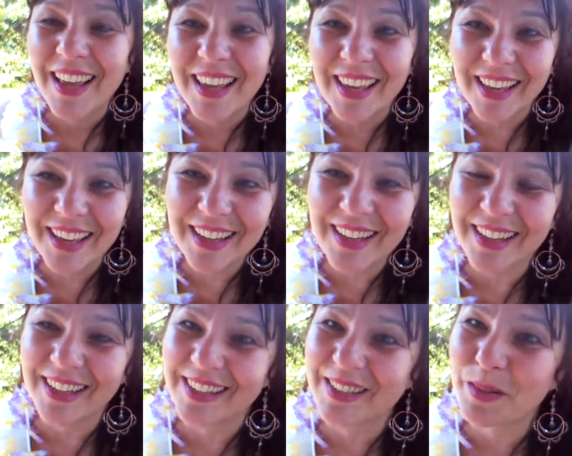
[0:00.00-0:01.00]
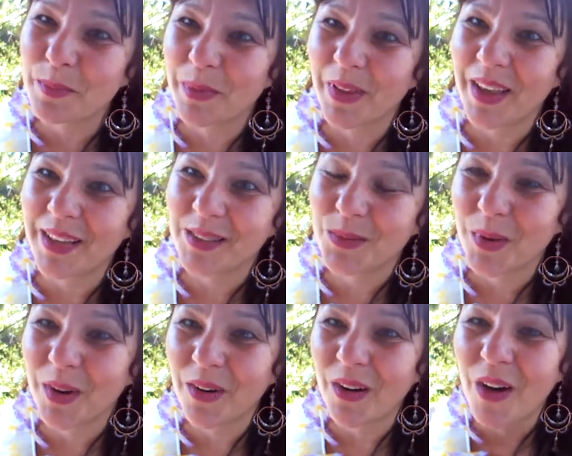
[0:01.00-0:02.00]
Eden is the place
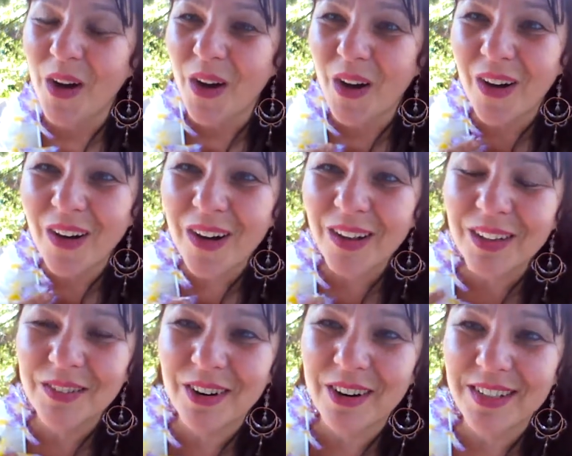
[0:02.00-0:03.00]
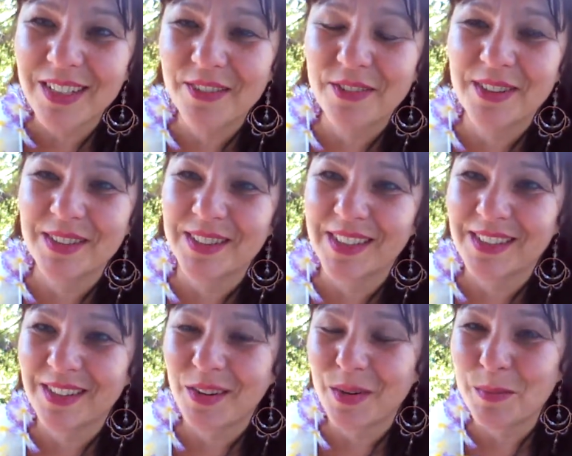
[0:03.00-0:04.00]
where all of our
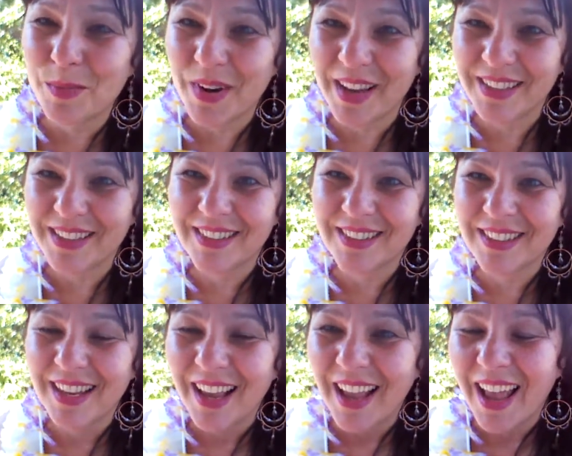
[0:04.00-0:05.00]
differences are embraced.